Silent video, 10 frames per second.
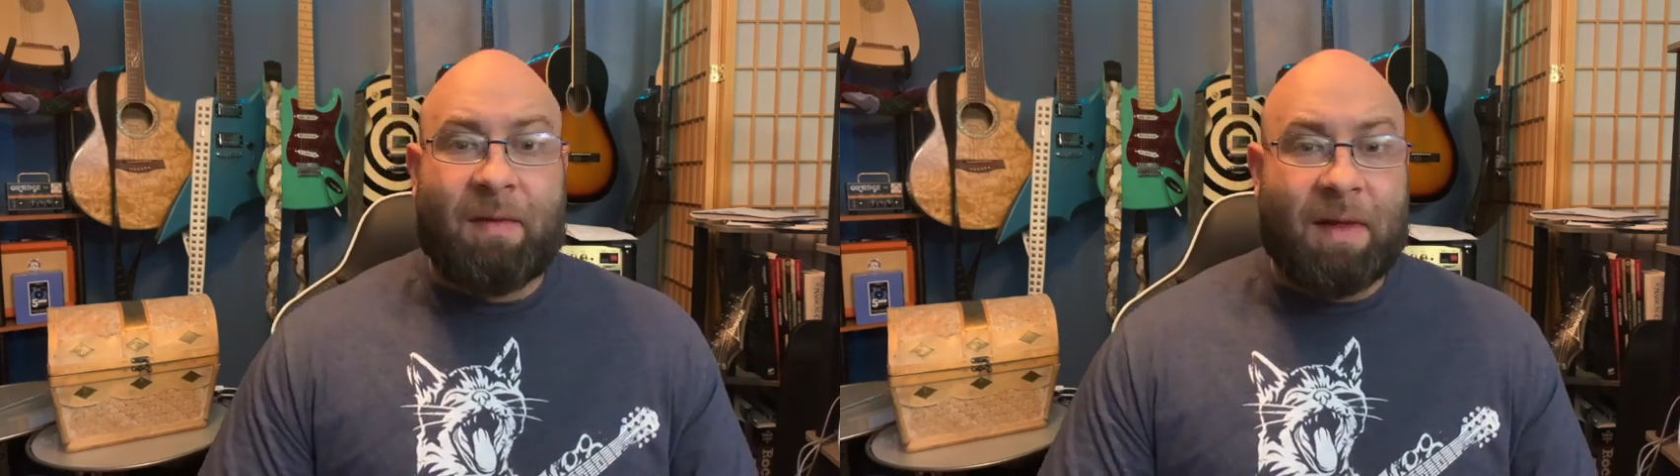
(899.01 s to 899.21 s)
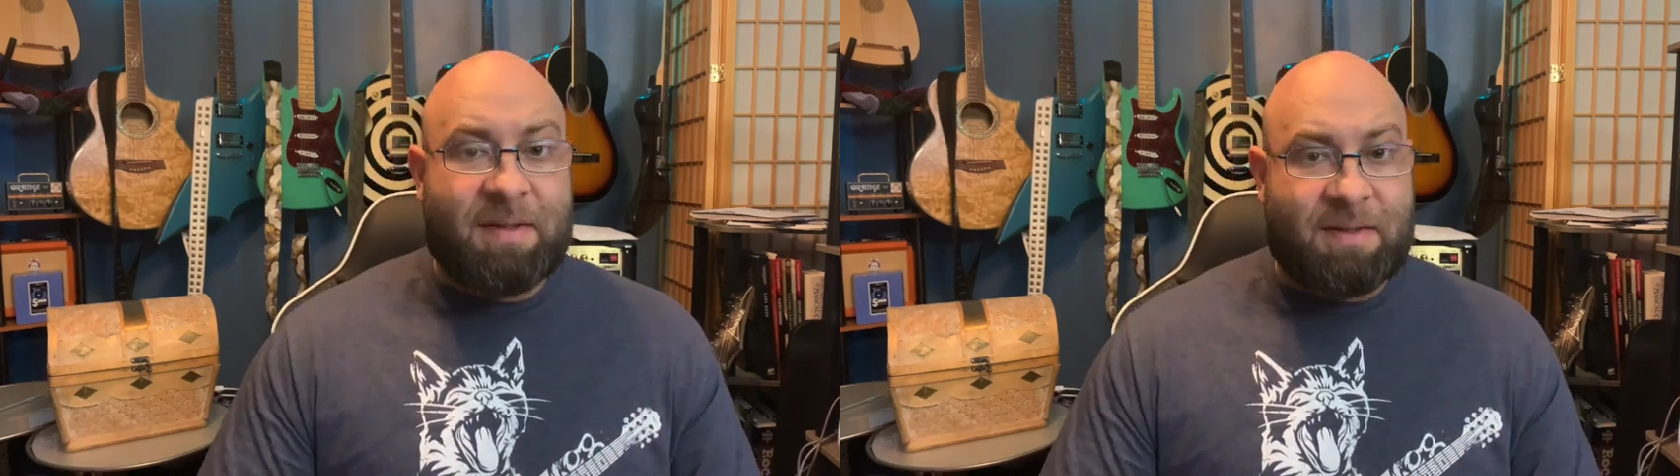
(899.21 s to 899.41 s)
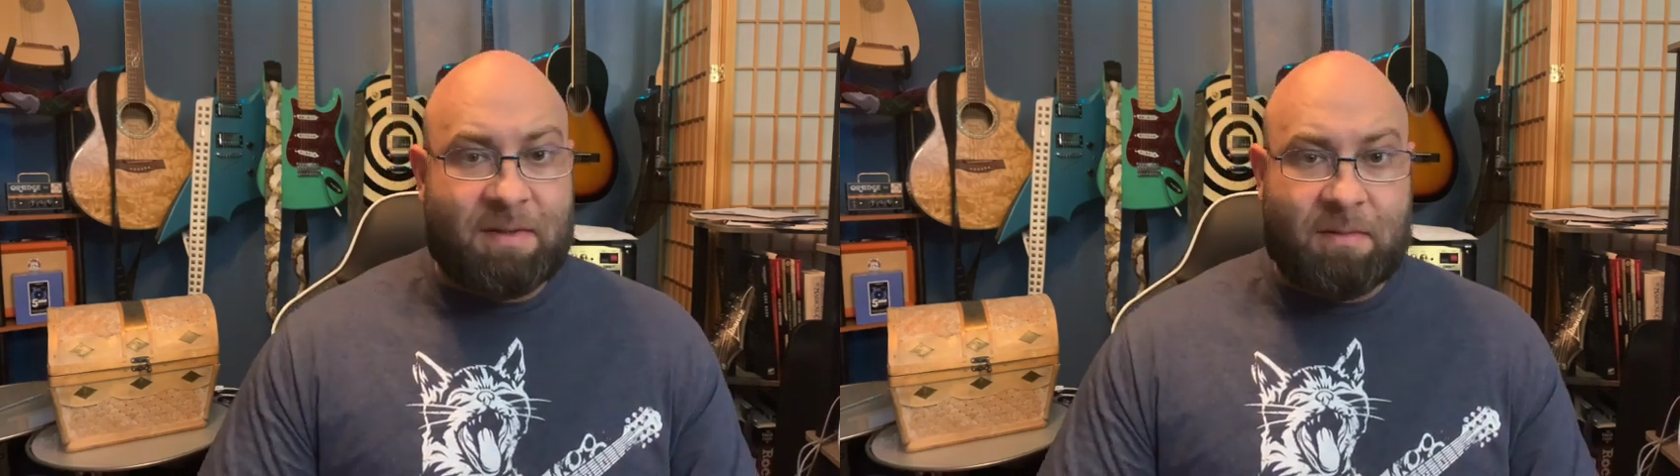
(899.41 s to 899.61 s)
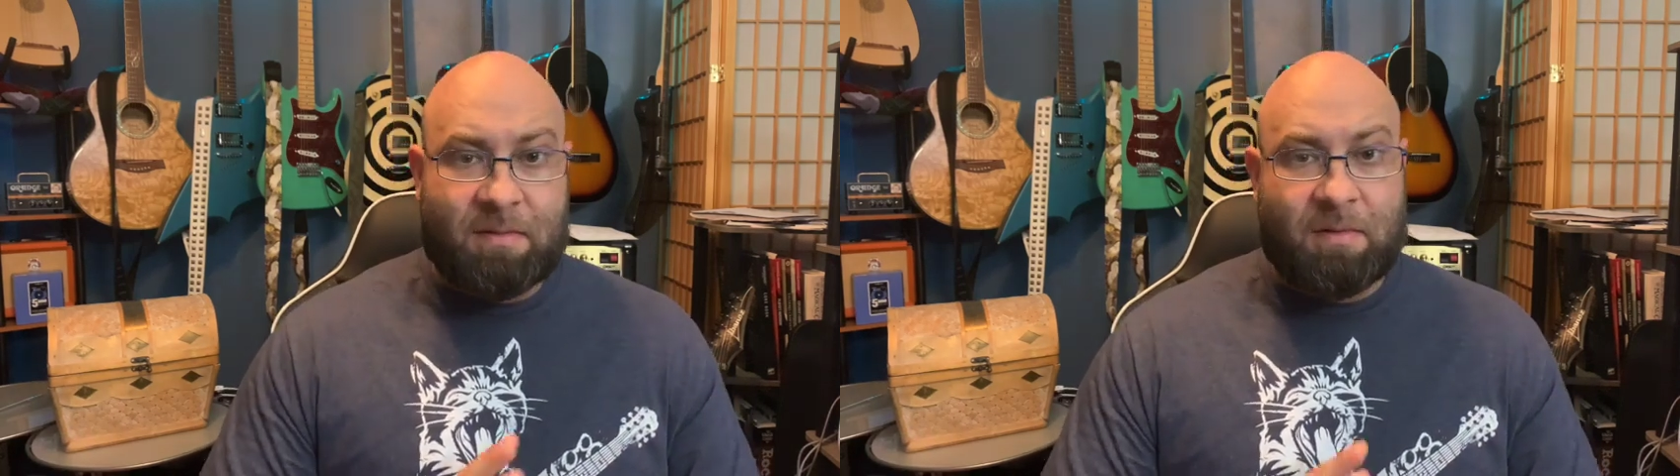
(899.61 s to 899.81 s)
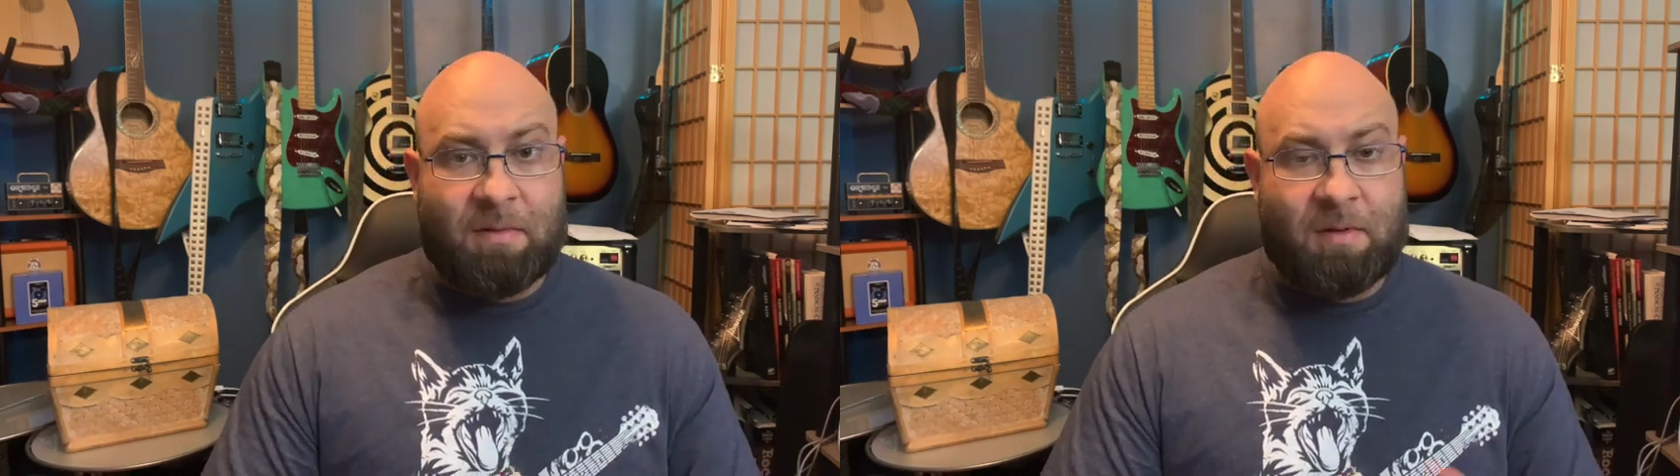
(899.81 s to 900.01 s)
let's
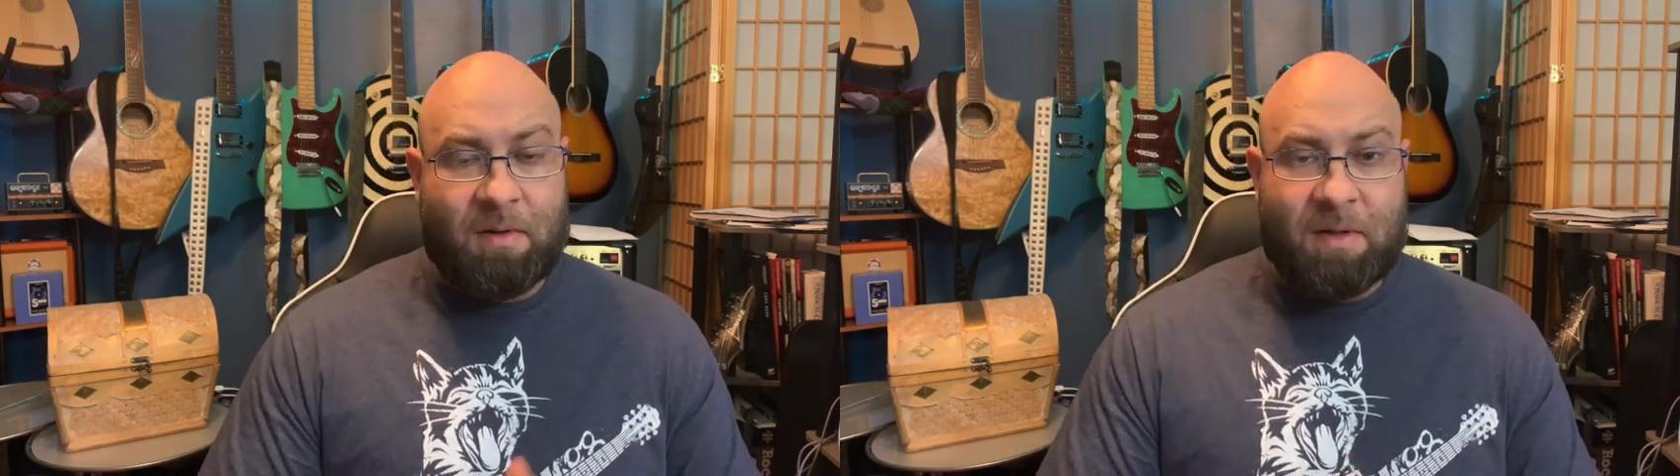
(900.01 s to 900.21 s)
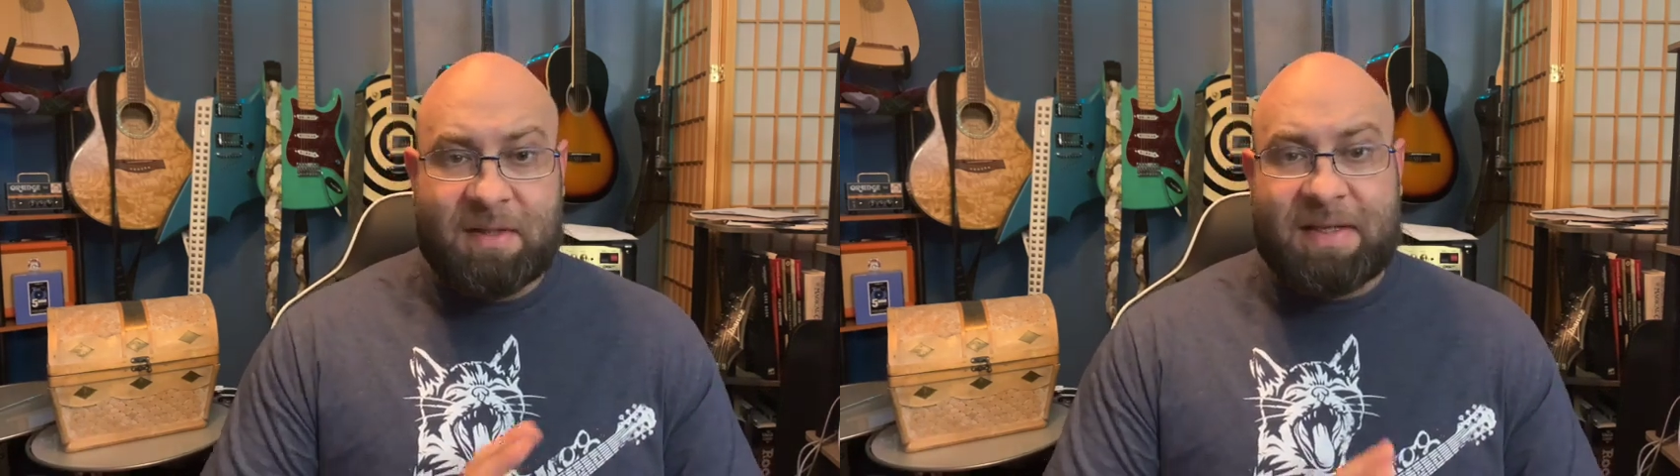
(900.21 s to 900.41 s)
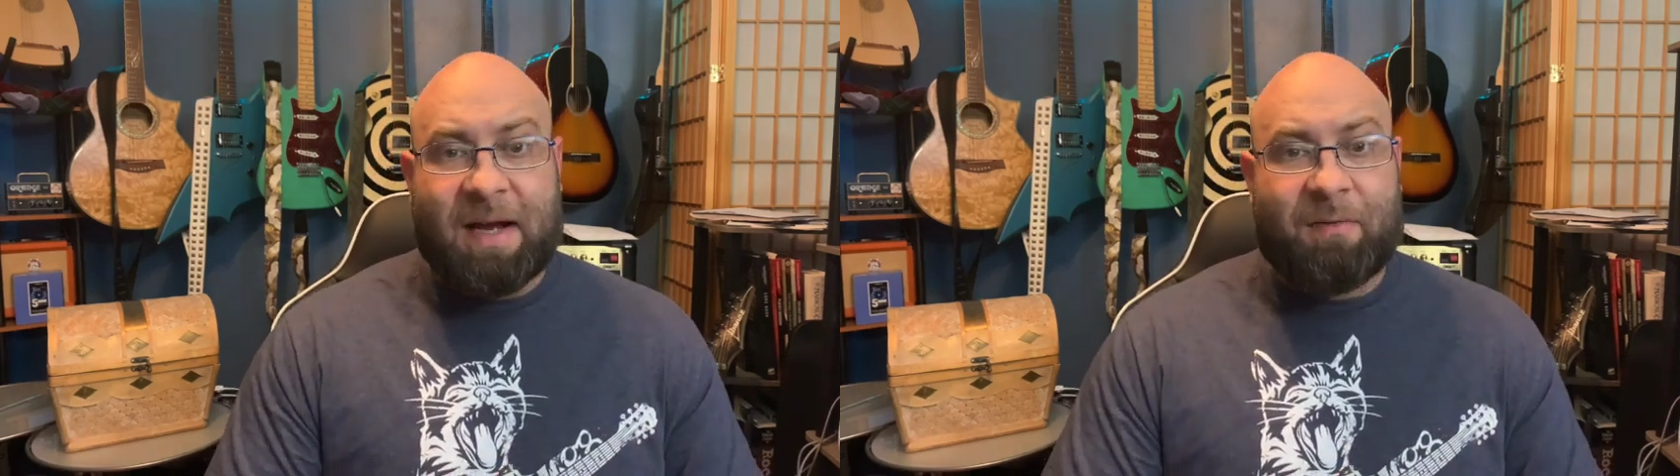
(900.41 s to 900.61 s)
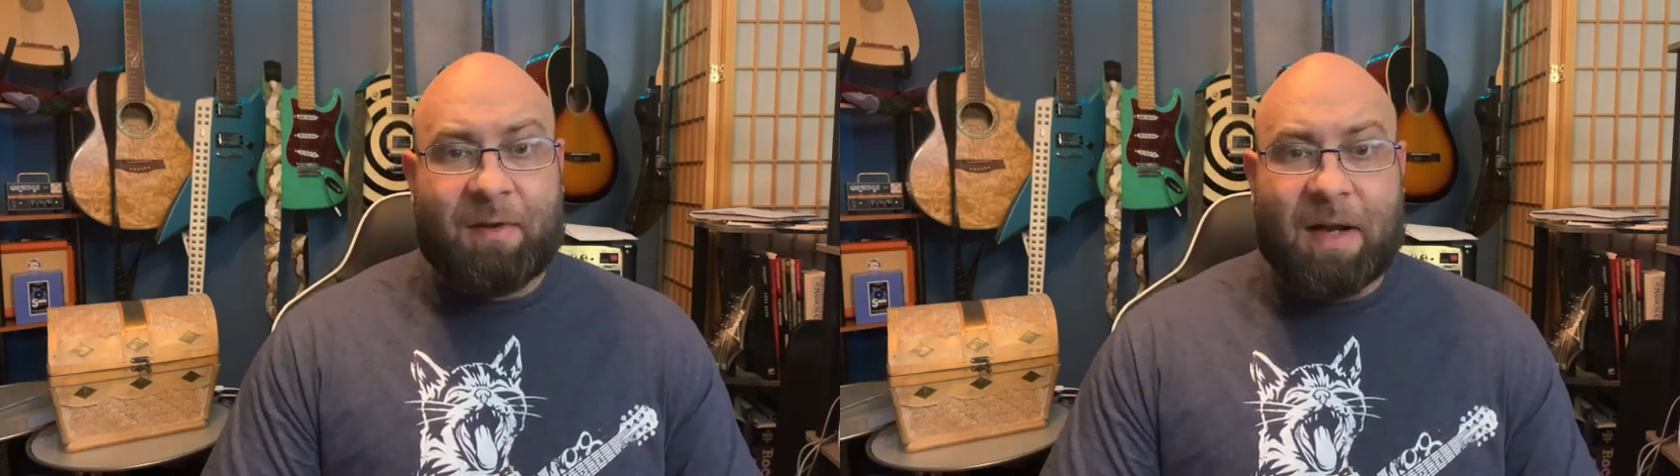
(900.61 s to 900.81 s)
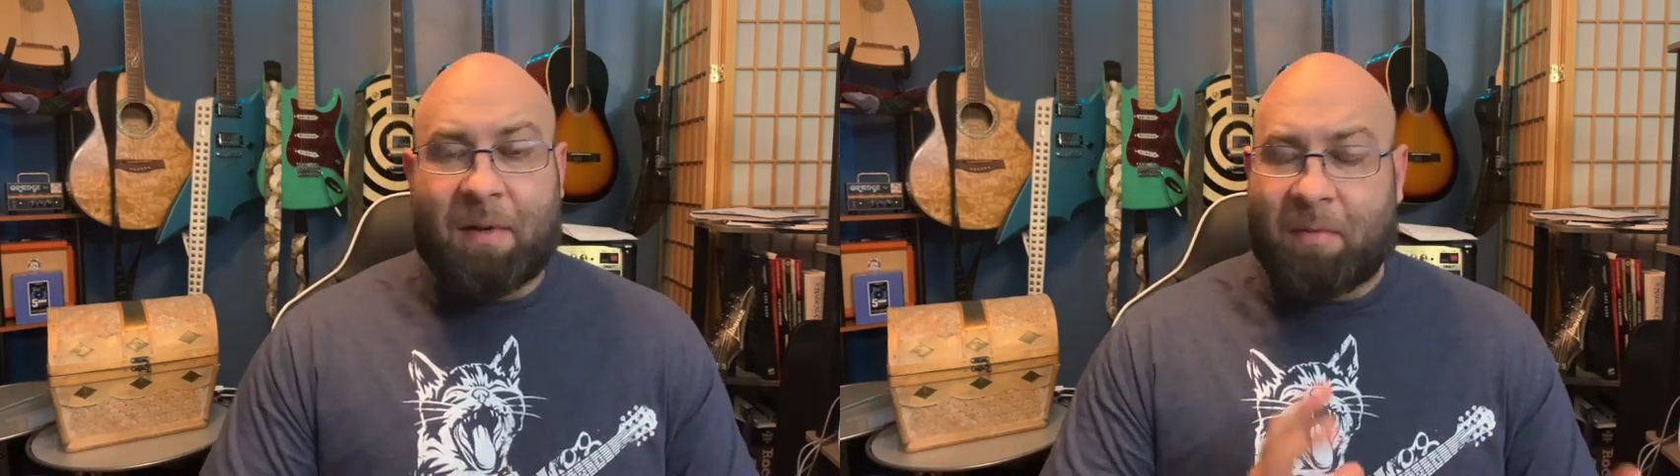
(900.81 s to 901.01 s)
stay here for the
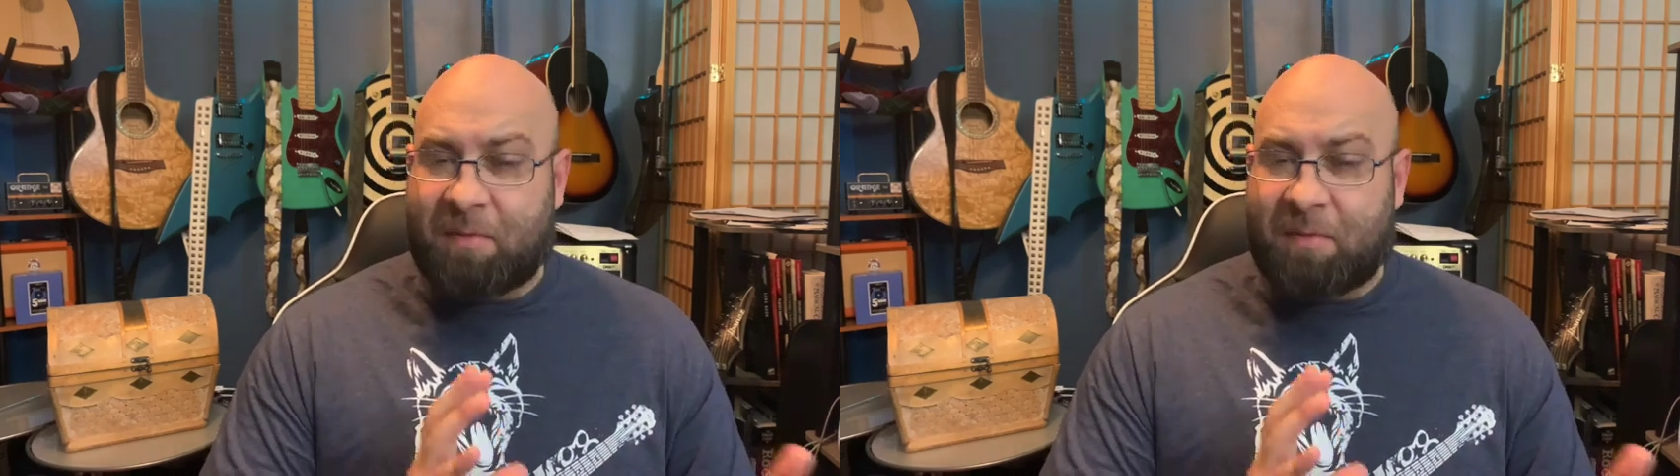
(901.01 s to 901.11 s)
night. But